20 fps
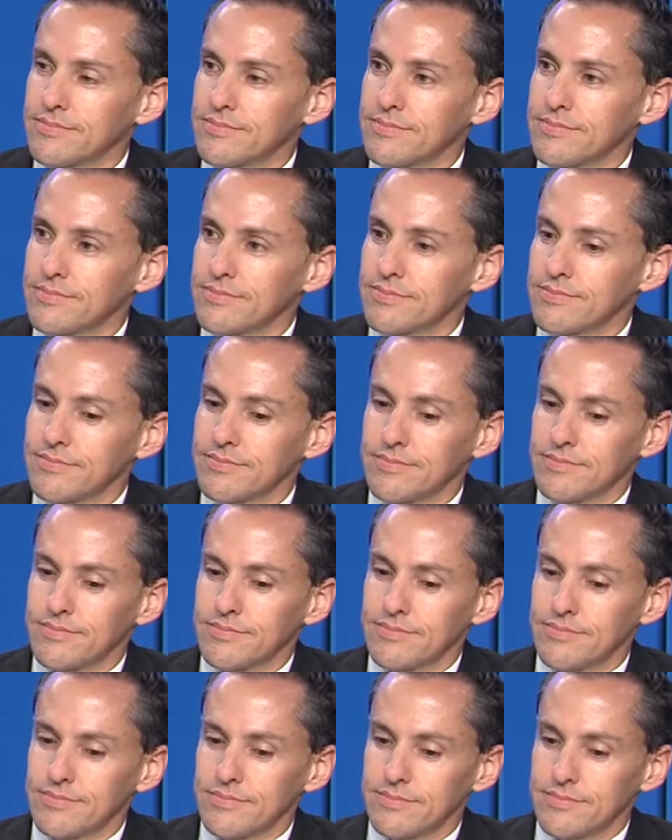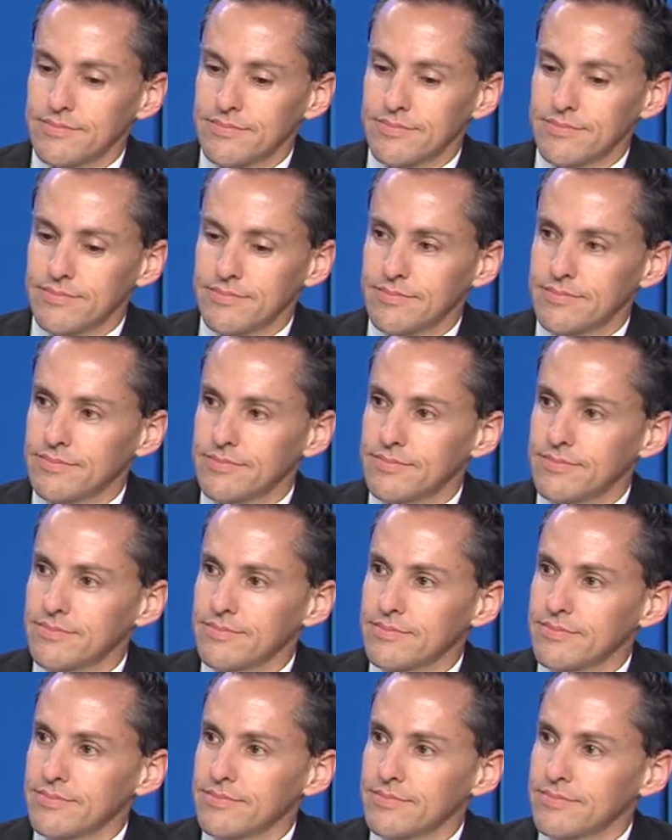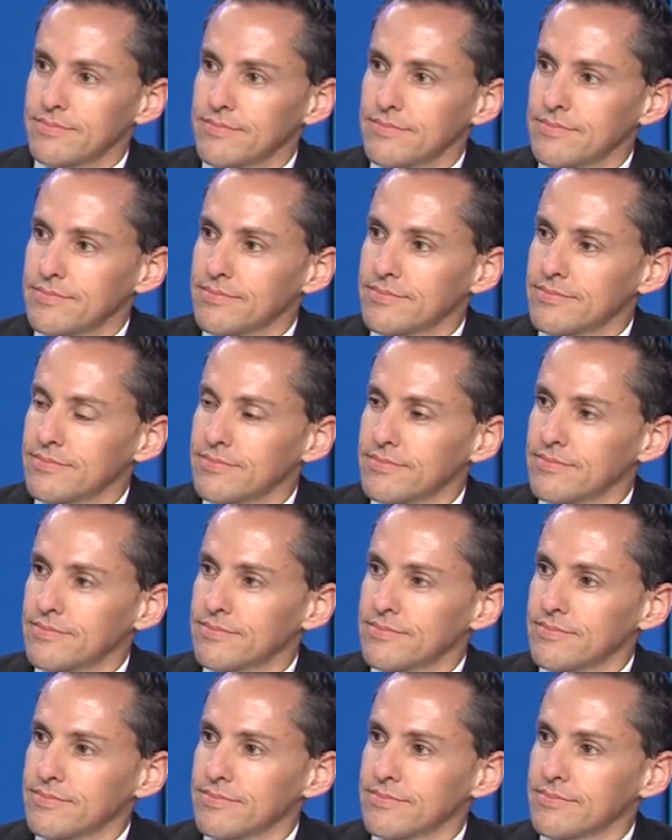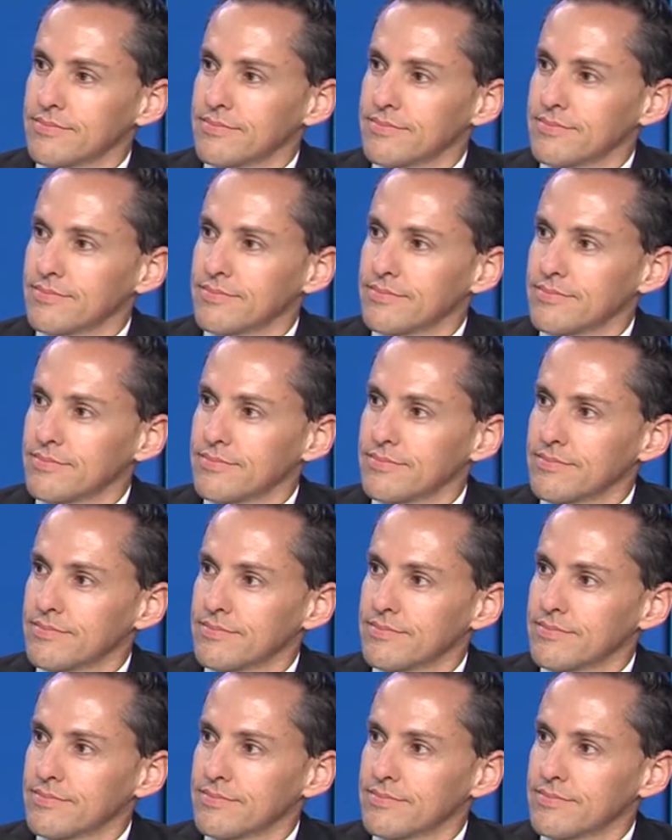(not speaking)